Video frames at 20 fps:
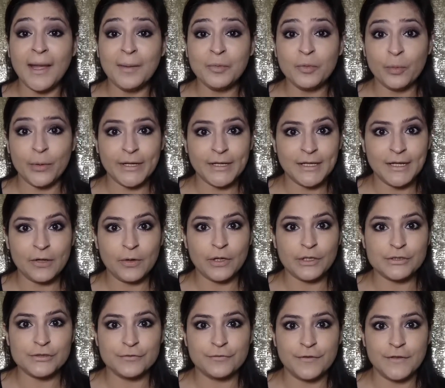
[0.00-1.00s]
I'm quickly
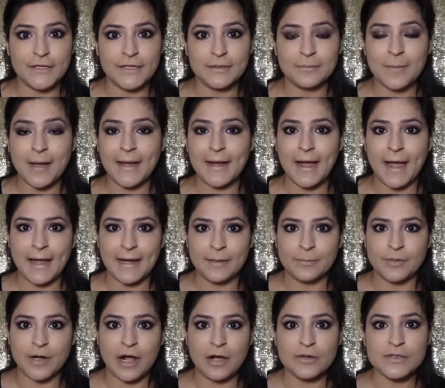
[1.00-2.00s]
going to fill in my
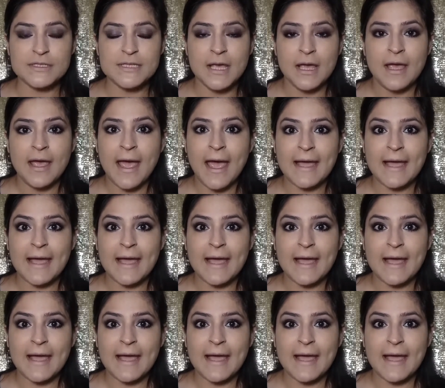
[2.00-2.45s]
eyebrows,